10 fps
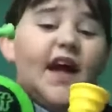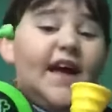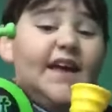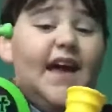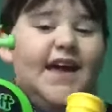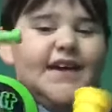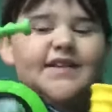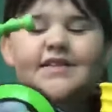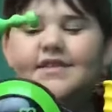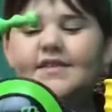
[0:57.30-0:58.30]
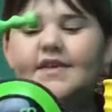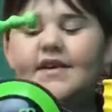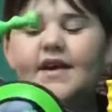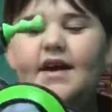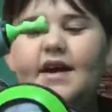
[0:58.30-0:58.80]
I can't.
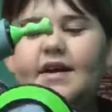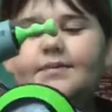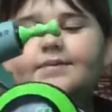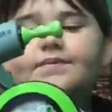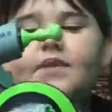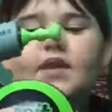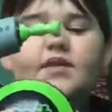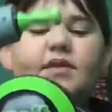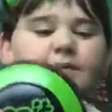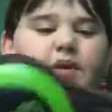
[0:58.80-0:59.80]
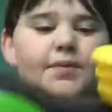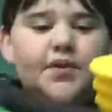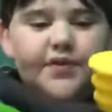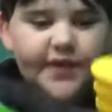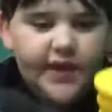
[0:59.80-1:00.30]
Um, some
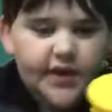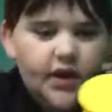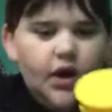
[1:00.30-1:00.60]
people think,